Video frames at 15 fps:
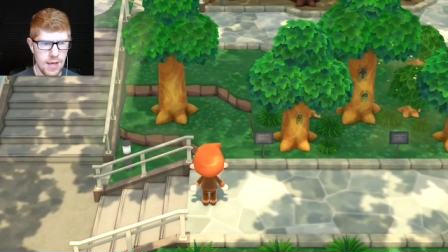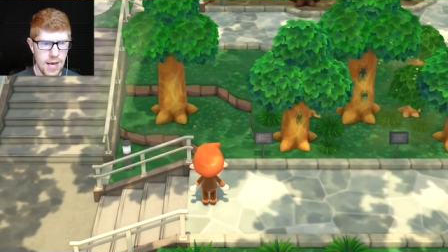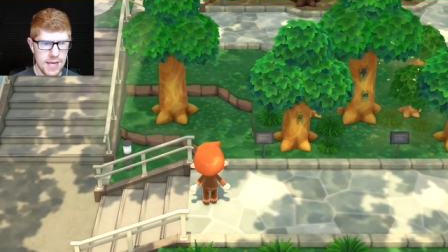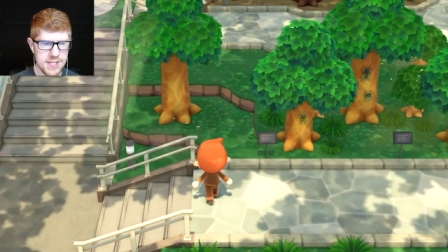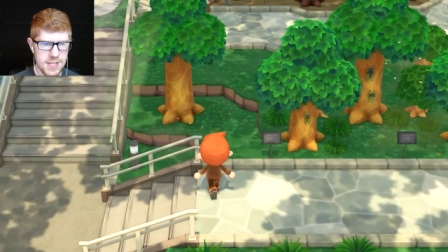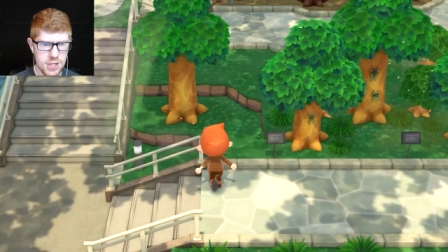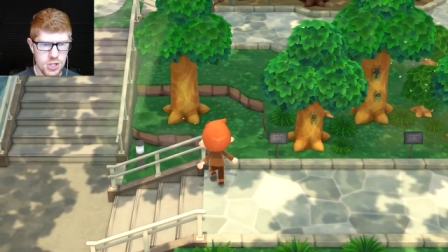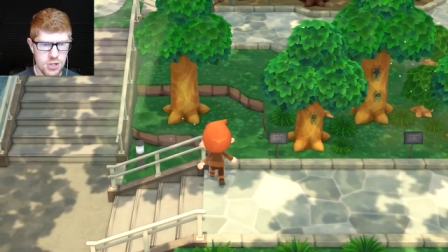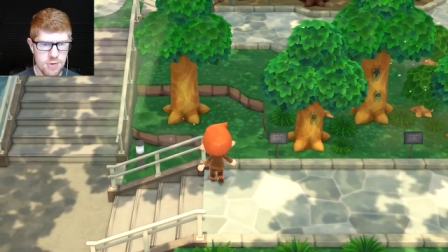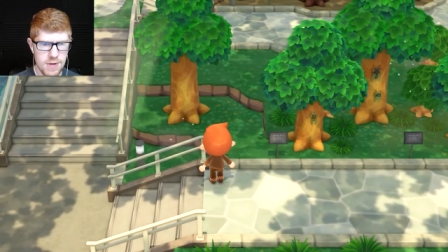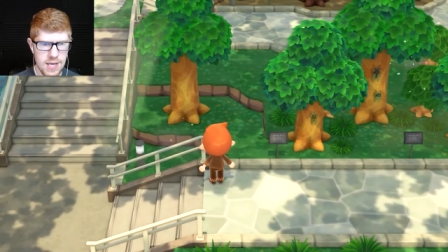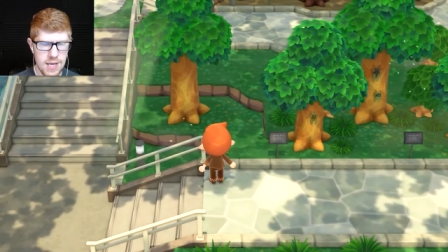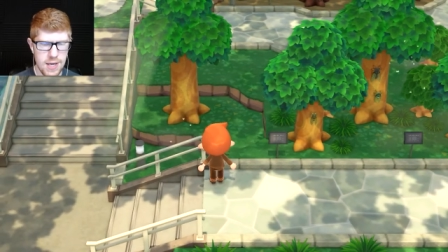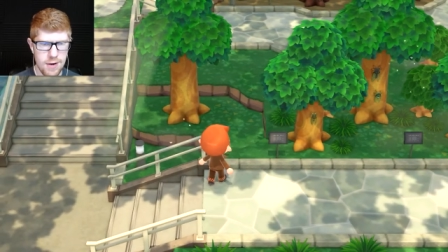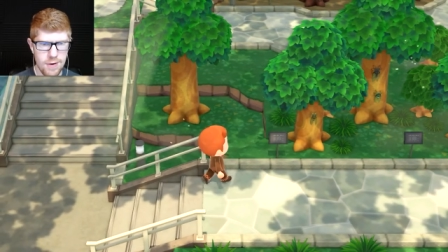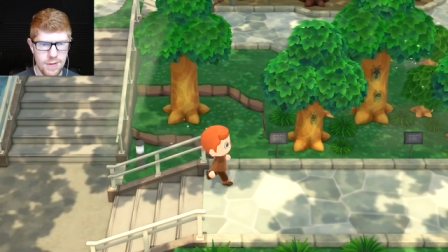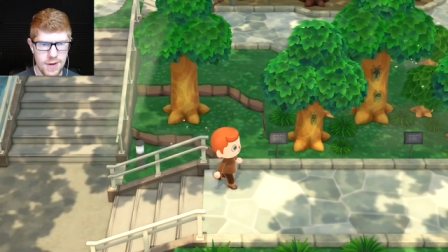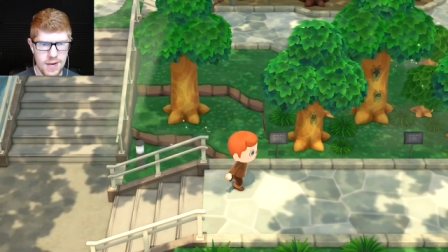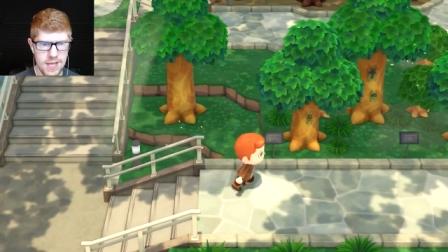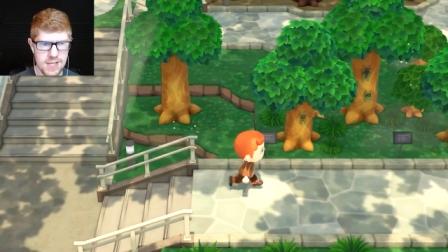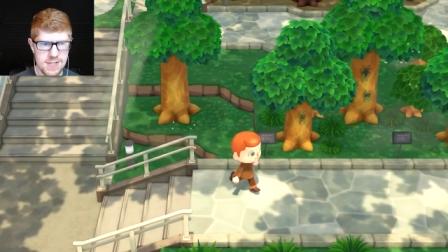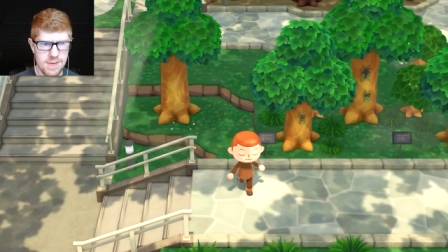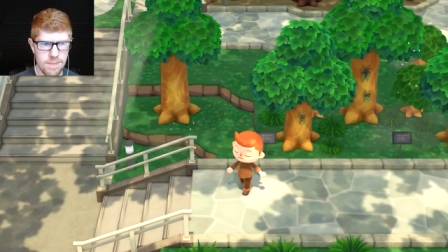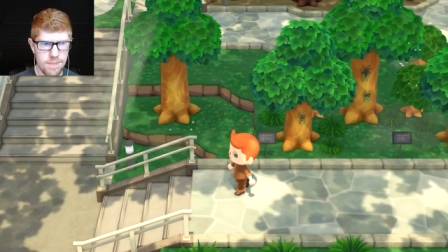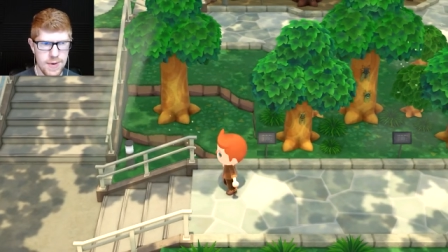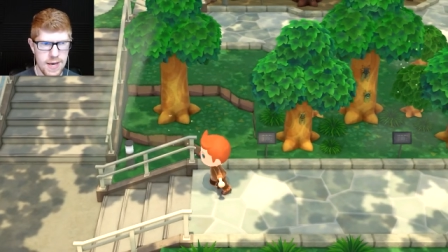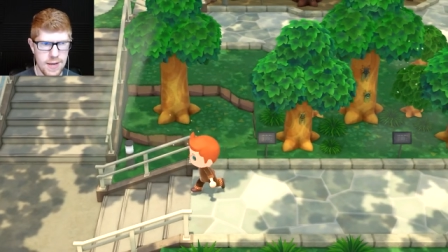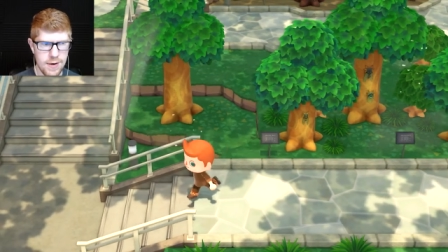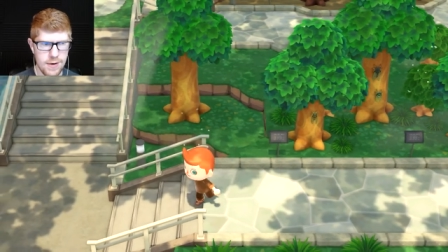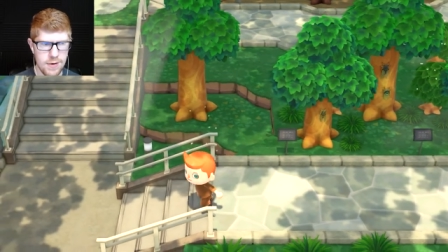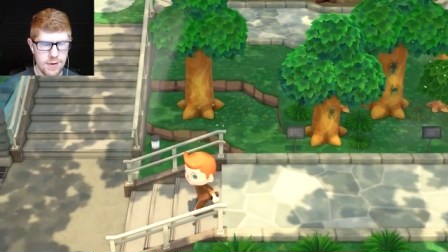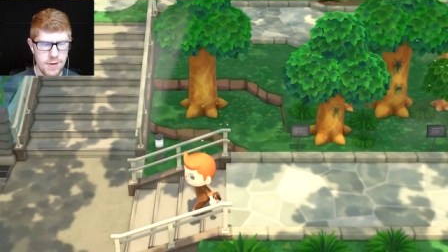I see a tree here that isn't been